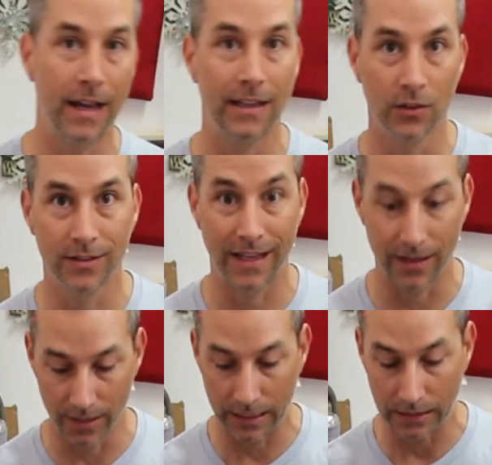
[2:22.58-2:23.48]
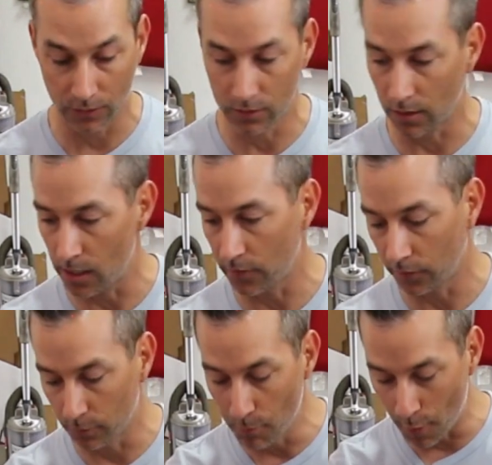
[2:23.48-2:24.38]
I had looked at, it looked a lot
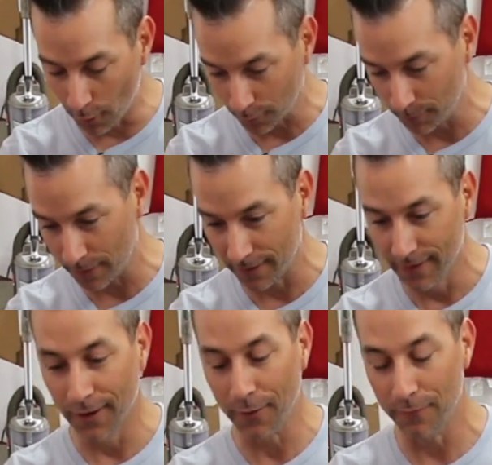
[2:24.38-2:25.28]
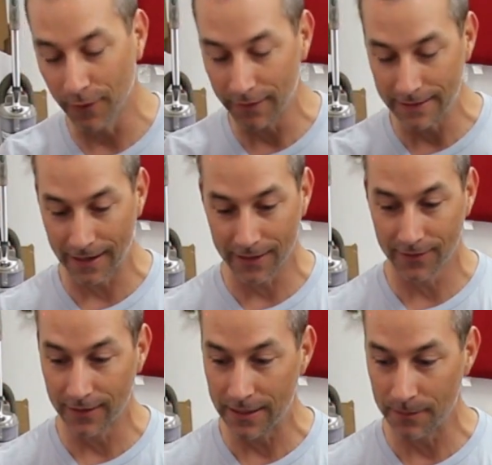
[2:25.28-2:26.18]
smaller, but very
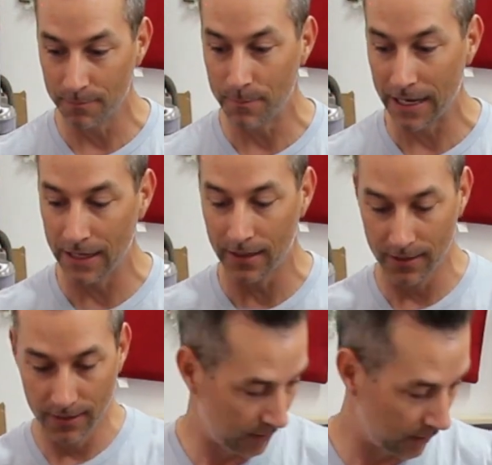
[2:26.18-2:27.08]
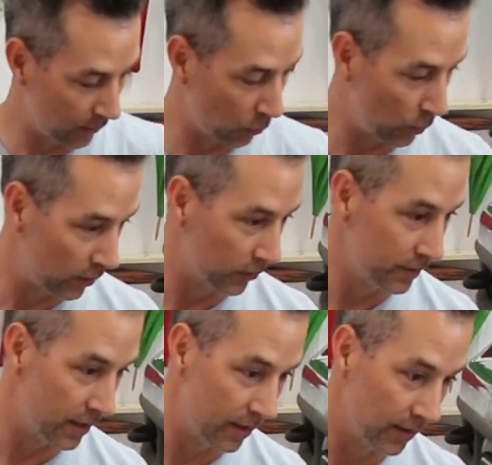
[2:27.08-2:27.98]
nicely made and well
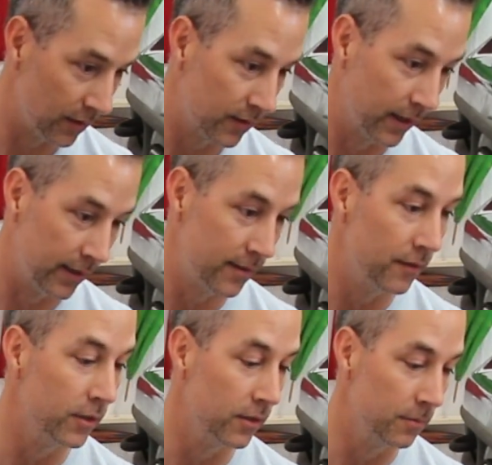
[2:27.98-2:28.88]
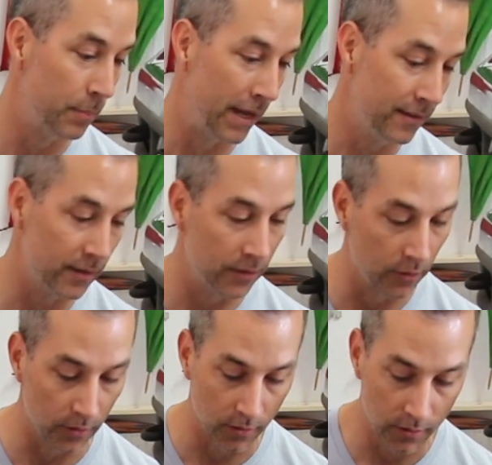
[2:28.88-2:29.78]
done. Looks like it's even painted
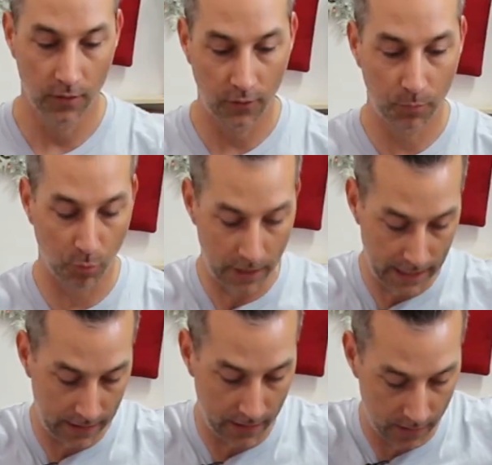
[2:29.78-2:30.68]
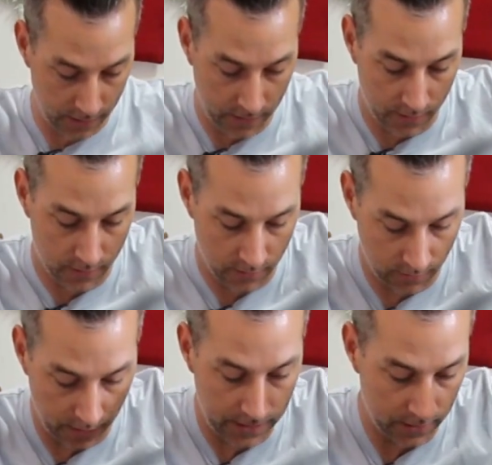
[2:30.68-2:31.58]
or sprayed in a
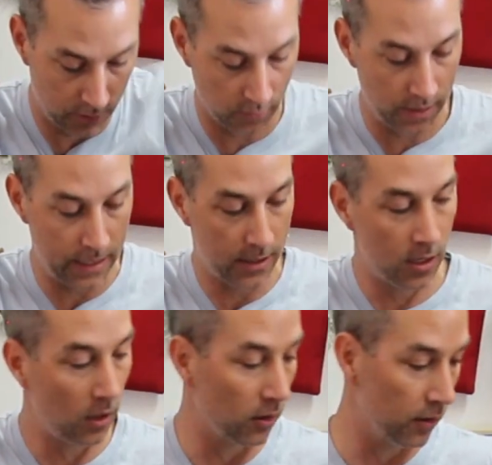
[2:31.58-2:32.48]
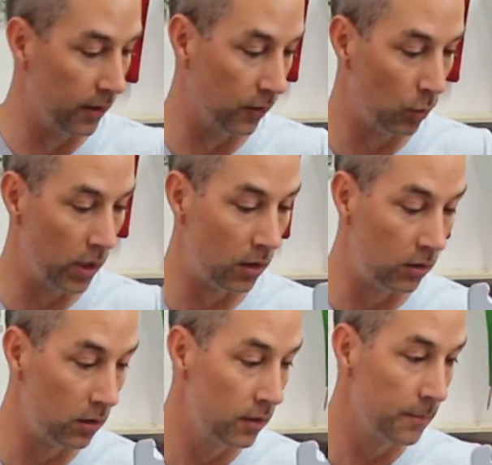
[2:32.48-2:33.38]
light gray color as
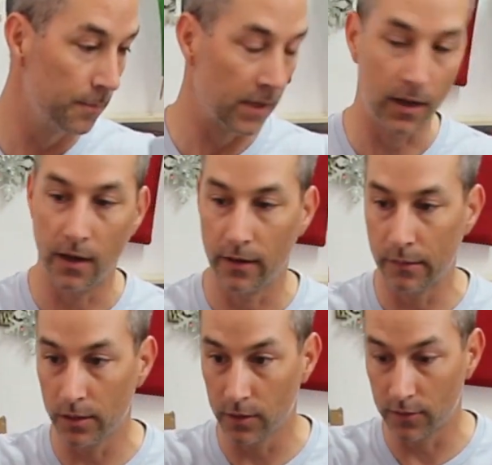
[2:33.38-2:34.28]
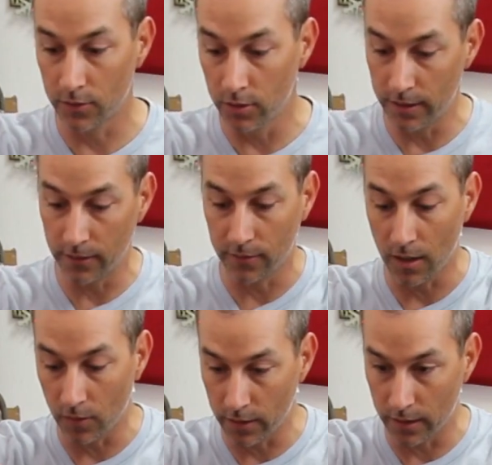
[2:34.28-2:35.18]
well. Everything looks good and
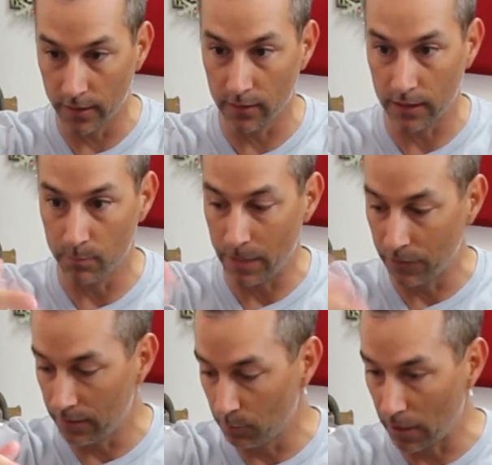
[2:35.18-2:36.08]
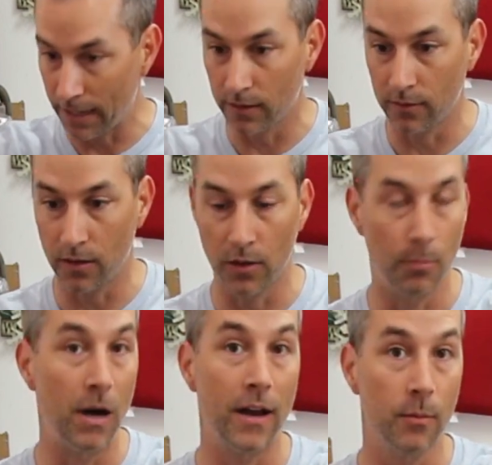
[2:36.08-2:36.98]
solid on it. Got mounting brackets on
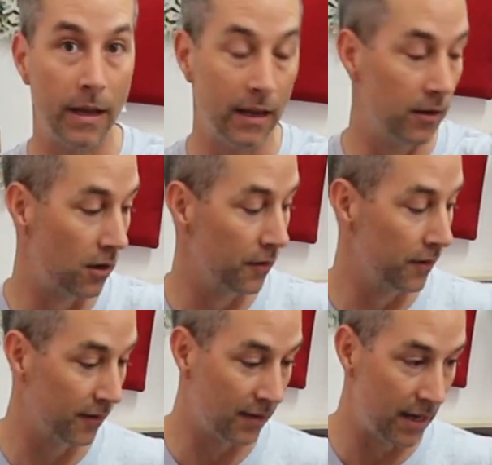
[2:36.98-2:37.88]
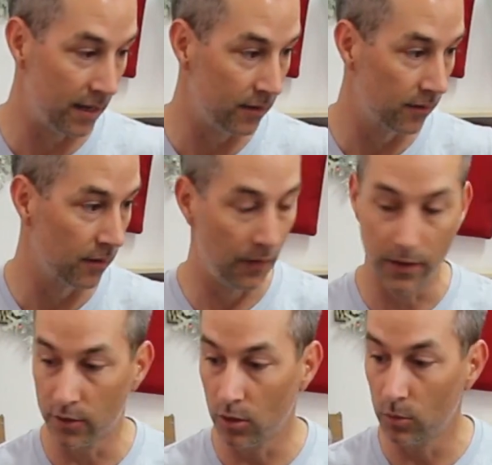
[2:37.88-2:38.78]
the bottom and on the sides, and
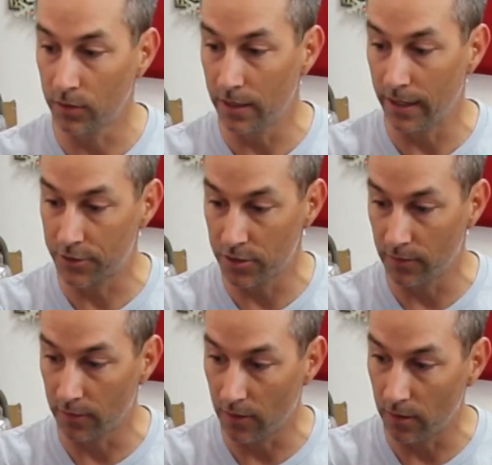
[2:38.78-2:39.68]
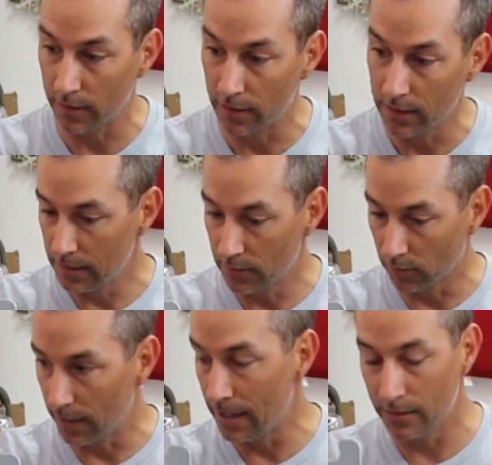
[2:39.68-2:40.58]
then your hose connections on
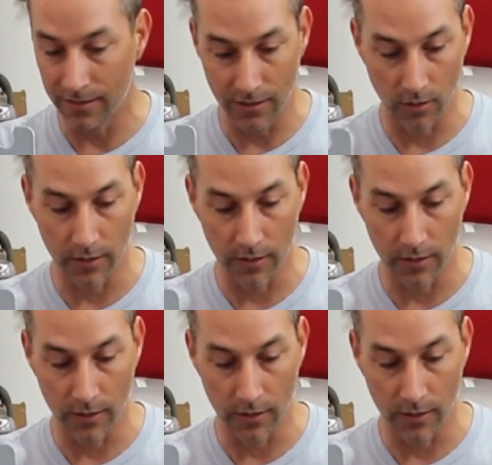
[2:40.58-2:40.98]
either end here.